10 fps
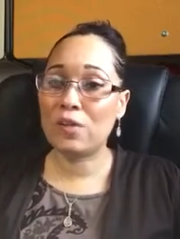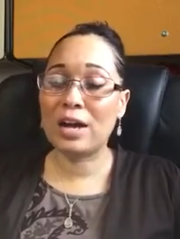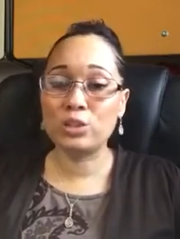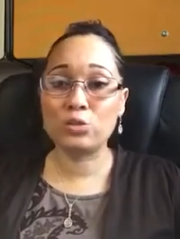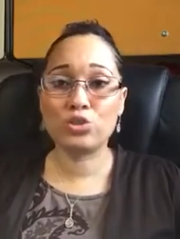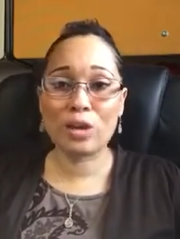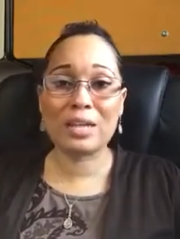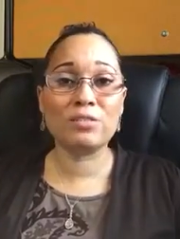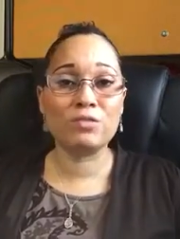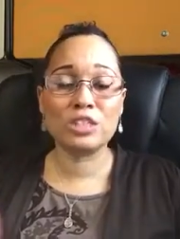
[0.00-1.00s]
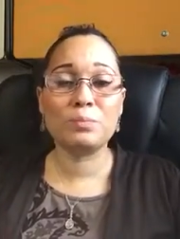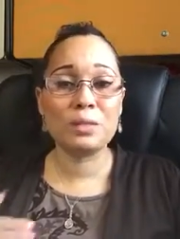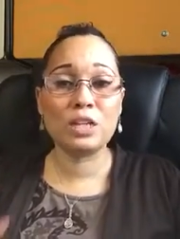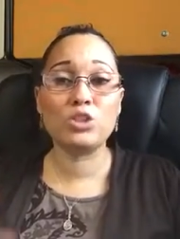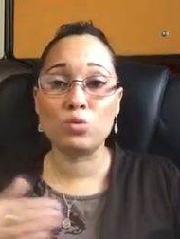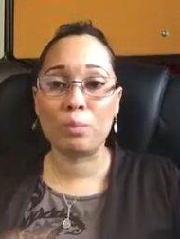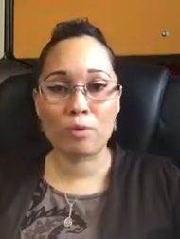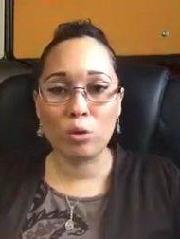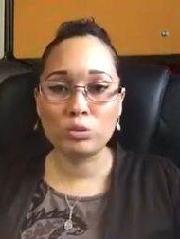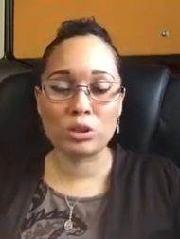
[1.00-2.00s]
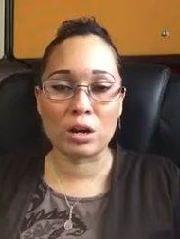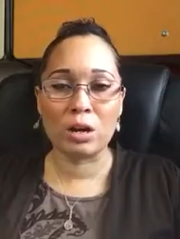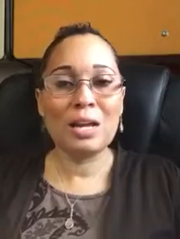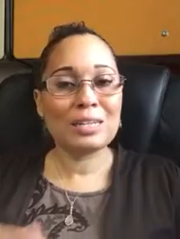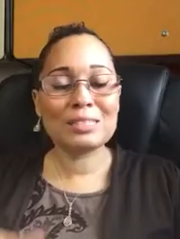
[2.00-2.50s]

find you attractive just because you approach her.